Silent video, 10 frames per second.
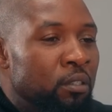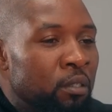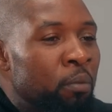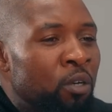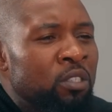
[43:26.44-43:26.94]

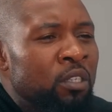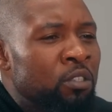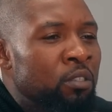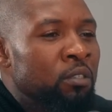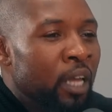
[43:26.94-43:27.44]
supposed to
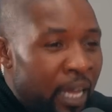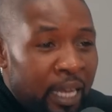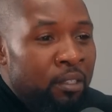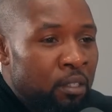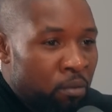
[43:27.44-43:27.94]

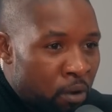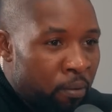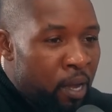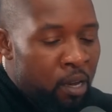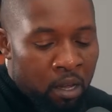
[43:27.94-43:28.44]
eat,
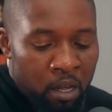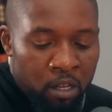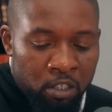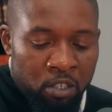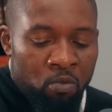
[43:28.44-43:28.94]
correct?
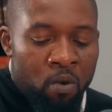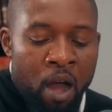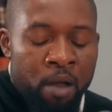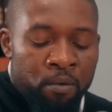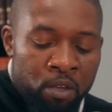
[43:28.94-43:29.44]
So
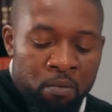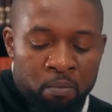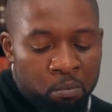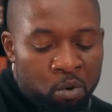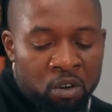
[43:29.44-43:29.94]
why, when
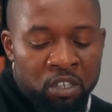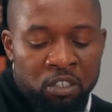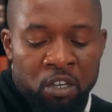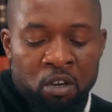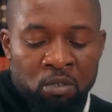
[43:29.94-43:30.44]
you boil
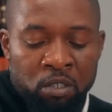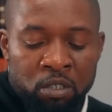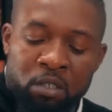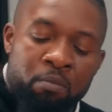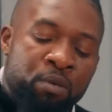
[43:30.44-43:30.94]
these
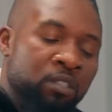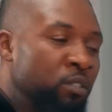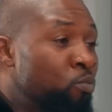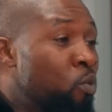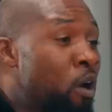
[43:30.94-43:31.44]
oats, you put
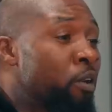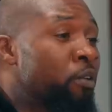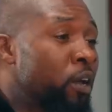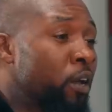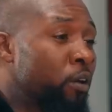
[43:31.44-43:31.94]
some
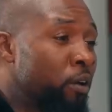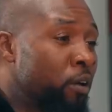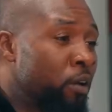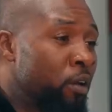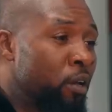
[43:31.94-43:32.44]
water in there,
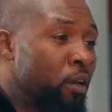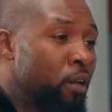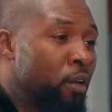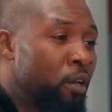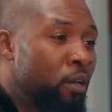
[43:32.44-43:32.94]

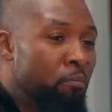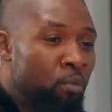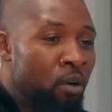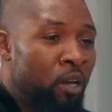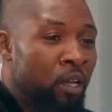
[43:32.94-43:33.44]

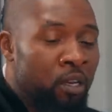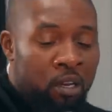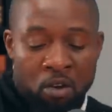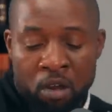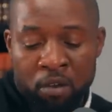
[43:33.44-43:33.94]
boil it,
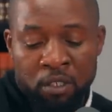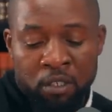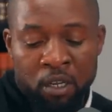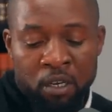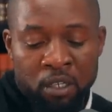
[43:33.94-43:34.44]
and all of a
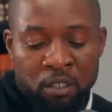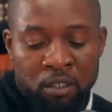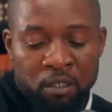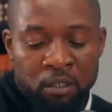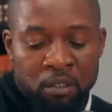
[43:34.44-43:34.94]
sudden
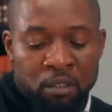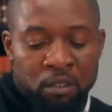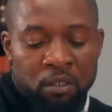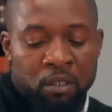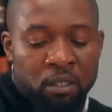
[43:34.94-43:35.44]
this
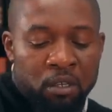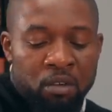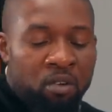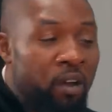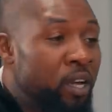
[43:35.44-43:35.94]

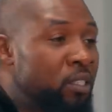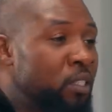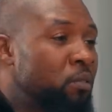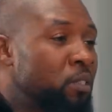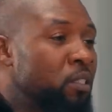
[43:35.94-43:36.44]
gray
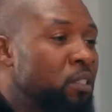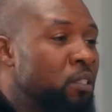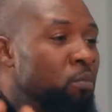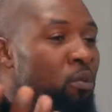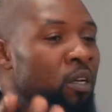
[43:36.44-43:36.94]
substance
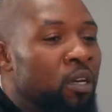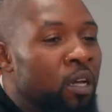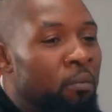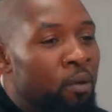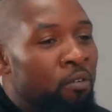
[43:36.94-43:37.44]
is boiling
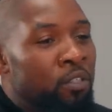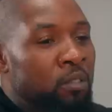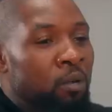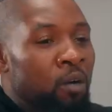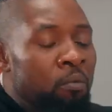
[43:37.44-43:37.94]
up over
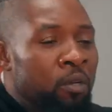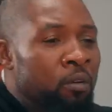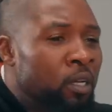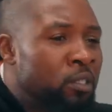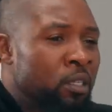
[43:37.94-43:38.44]
some
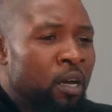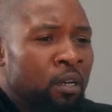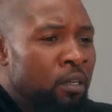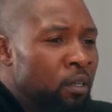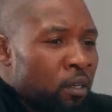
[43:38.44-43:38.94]
oatmeal? That's not.
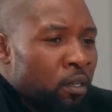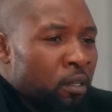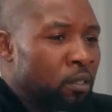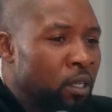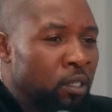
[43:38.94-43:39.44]

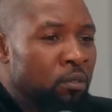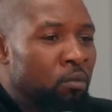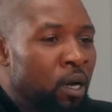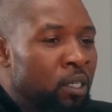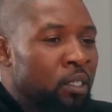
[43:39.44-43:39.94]
Okay.
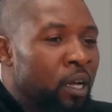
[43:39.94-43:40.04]
Why is